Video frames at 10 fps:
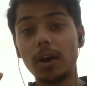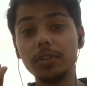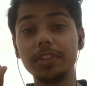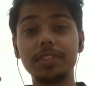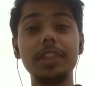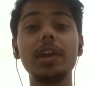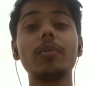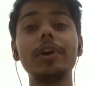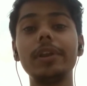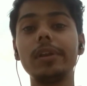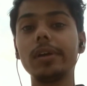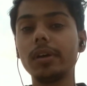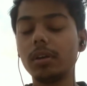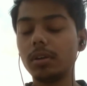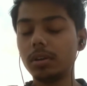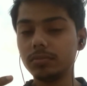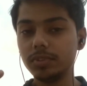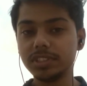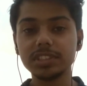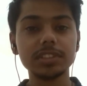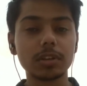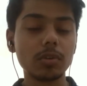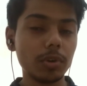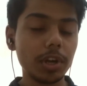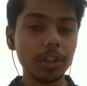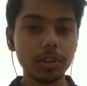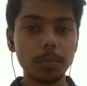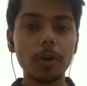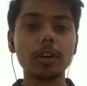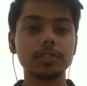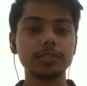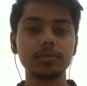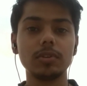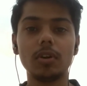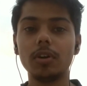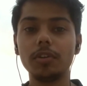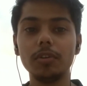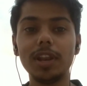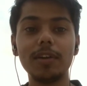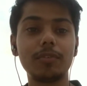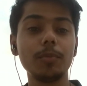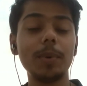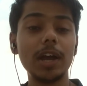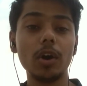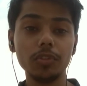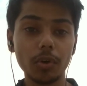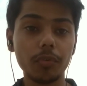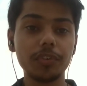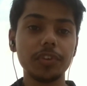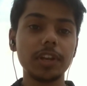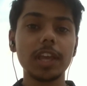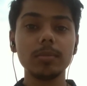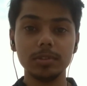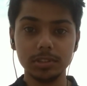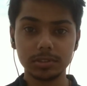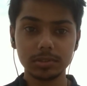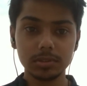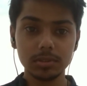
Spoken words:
the thick one, which is included in the box, or you will have to buy the official cables